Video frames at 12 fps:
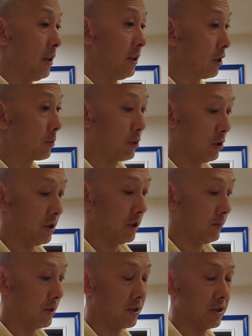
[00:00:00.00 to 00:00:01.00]
The other pro
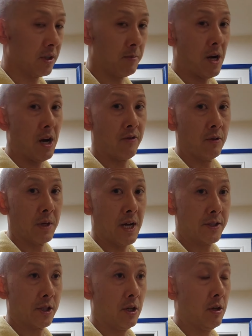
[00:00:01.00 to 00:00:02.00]
tip is just to buy it from
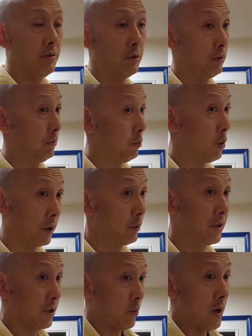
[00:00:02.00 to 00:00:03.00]
Costco. One of the
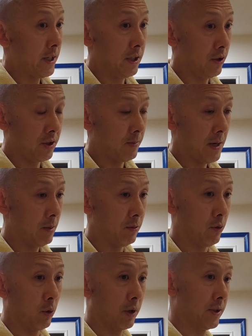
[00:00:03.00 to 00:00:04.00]
reasons why I didn't used to buy it
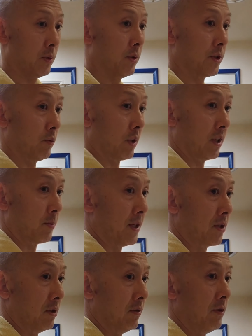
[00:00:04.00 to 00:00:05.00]
before because it was
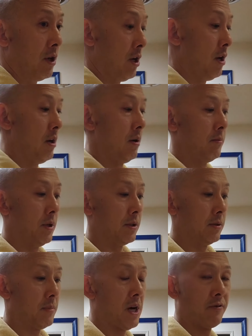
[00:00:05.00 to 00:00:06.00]
expensive
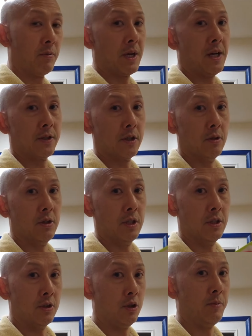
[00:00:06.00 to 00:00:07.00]
but buy from Costco. You
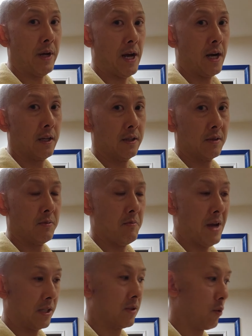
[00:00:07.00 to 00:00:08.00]
did a two pack, it's
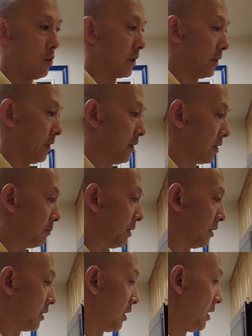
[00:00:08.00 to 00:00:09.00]
massive quantities,
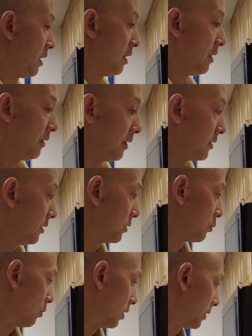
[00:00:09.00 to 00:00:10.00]
but this
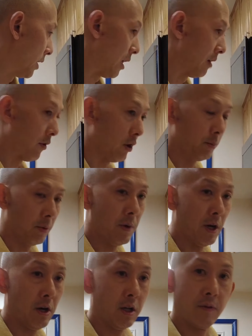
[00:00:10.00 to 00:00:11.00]
is what I've already prepared.